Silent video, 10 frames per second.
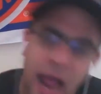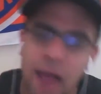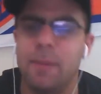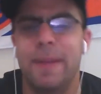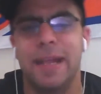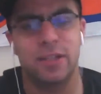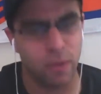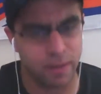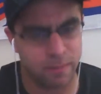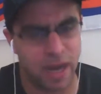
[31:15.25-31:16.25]
I will be
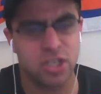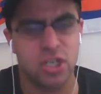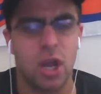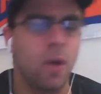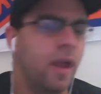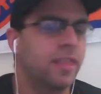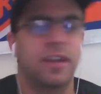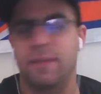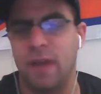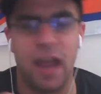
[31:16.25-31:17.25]
doing my show and the
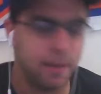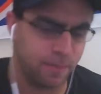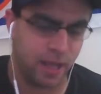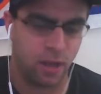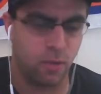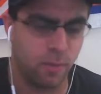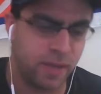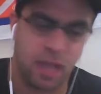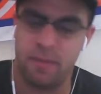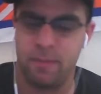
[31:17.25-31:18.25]
Divine Bell will
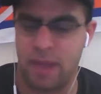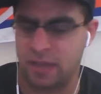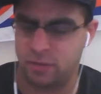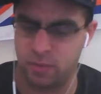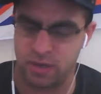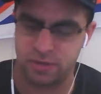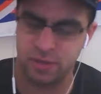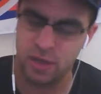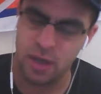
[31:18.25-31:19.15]
be coming back to us